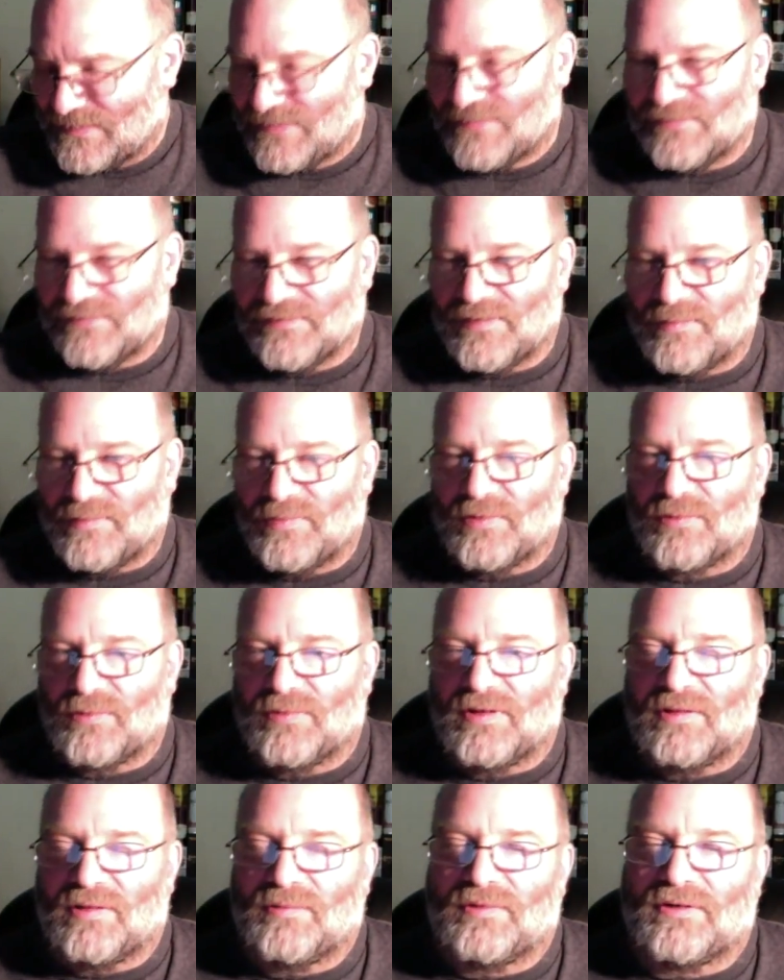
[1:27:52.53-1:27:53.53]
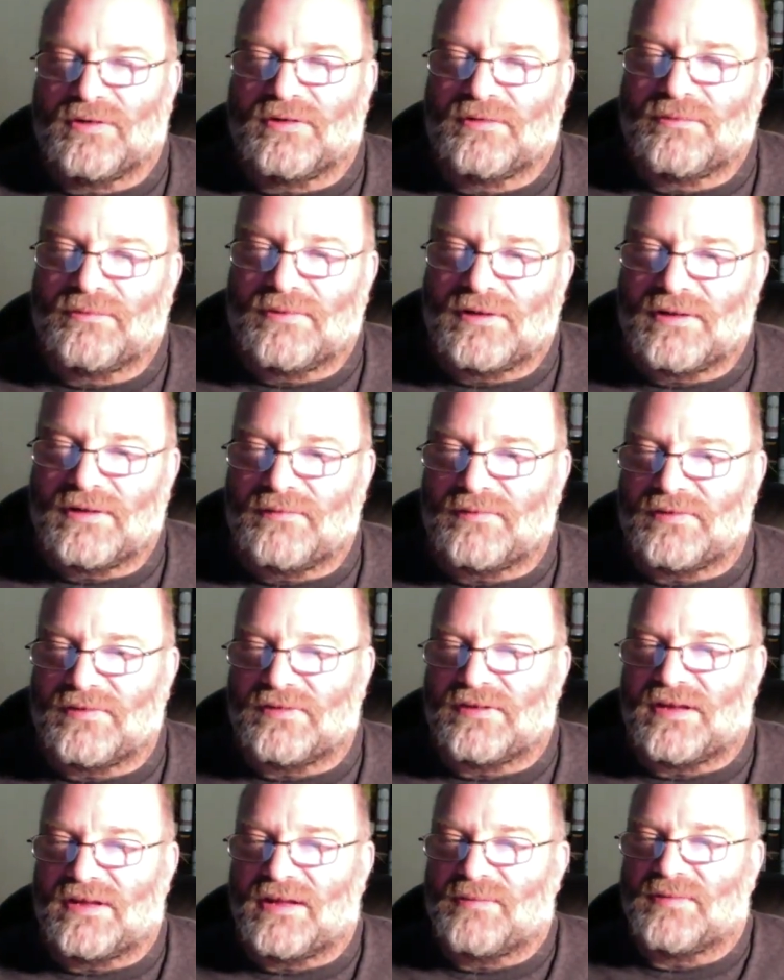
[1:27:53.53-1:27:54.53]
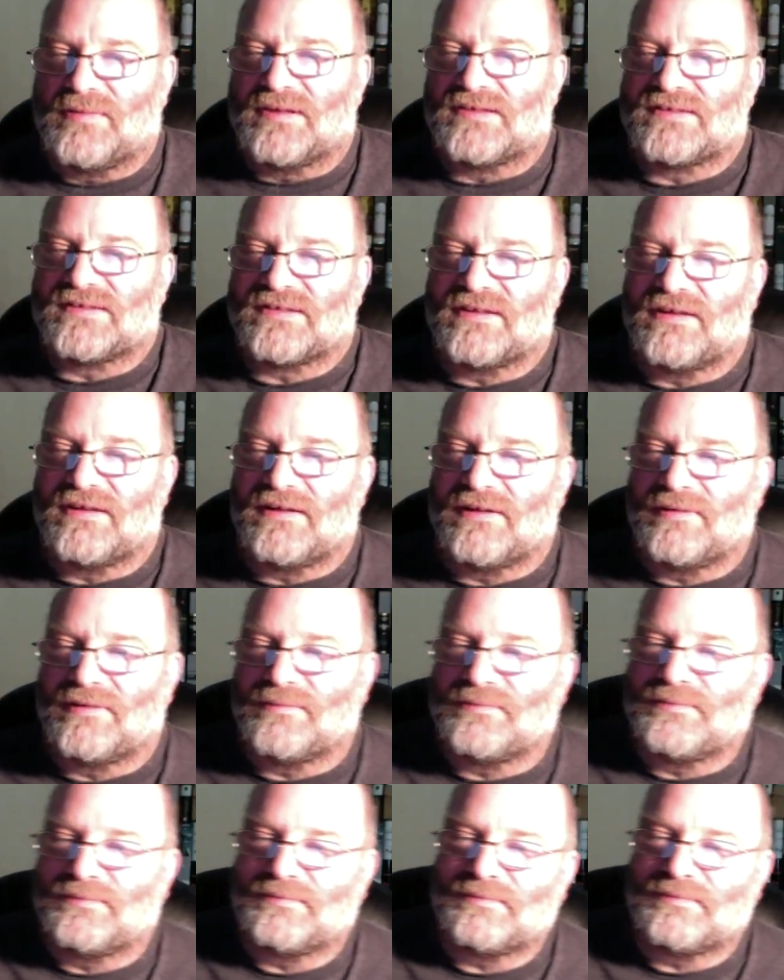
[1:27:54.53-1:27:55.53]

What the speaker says: Rubber Wilbur, whatever your name is. I've